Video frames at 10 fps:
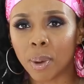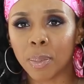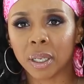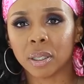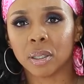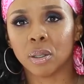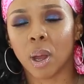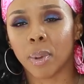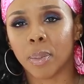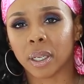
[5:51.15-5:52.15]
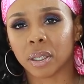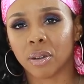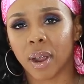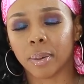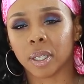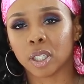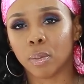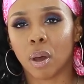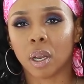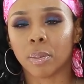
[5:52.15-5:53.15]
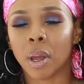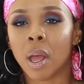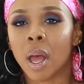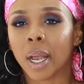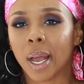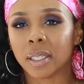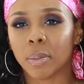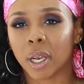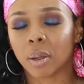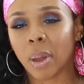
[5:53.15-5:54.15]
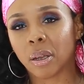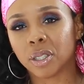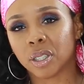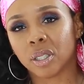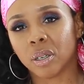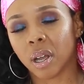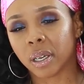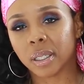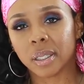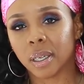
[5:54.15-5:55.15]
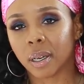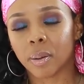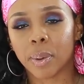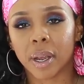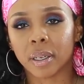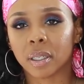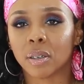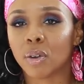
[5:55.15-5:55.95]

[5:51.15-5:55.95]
I'm about to do, I'm about to grab the smaller cosmetic pouch just so y'all can see a comparison.